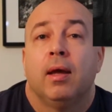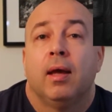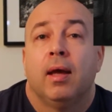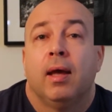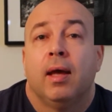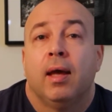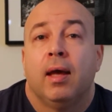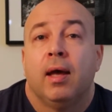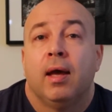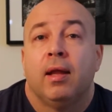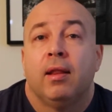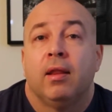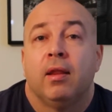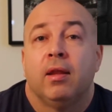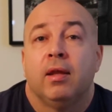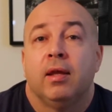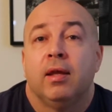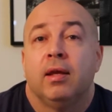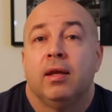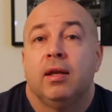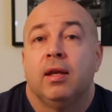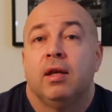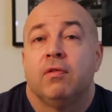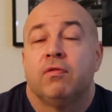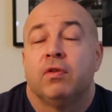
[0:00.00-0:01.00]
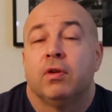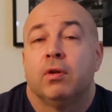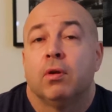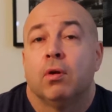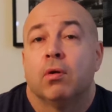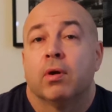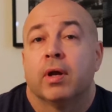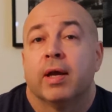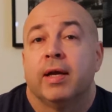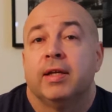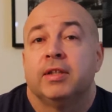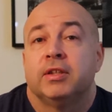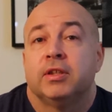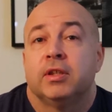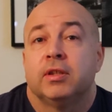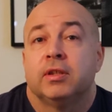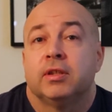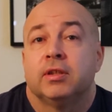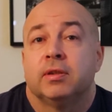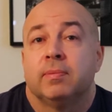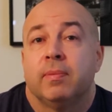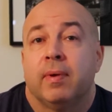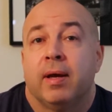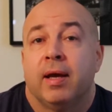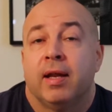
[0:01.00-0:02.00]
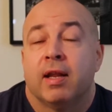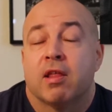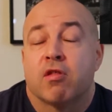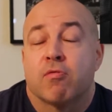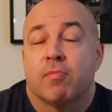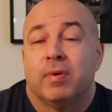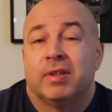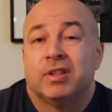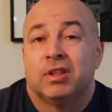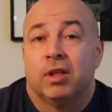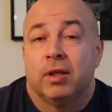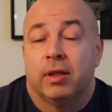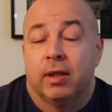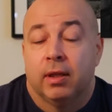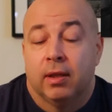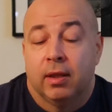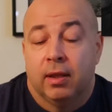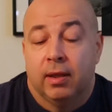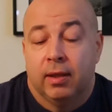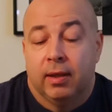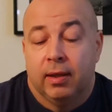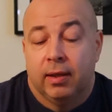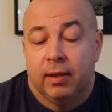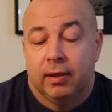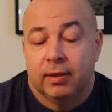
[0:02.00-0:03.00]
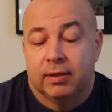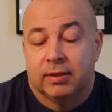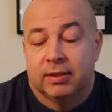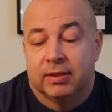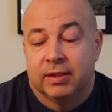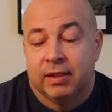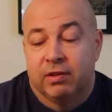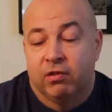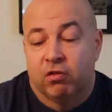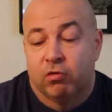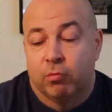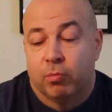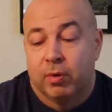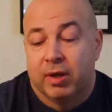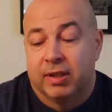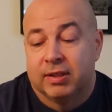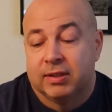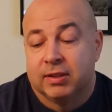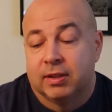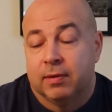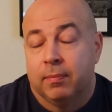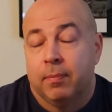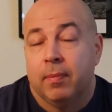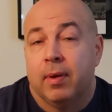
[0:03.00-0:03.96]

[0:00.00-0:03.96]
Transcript: and the different locations, and especially the city of Brest,